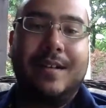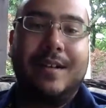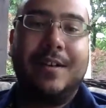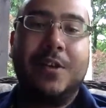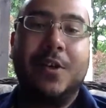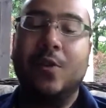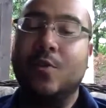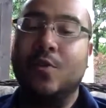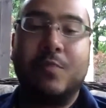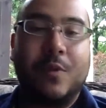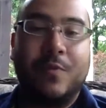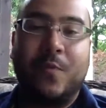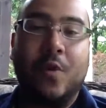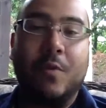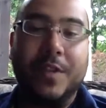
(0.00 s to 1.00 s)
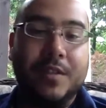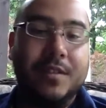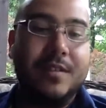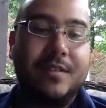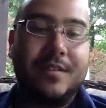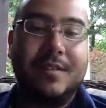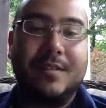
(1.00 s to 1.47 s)
a huge
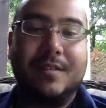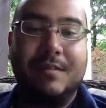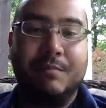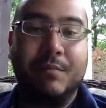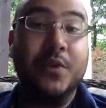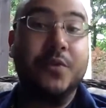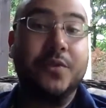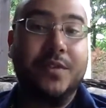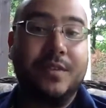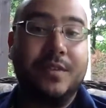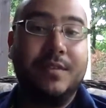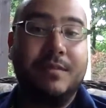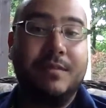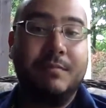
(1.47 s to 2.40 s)
performance boost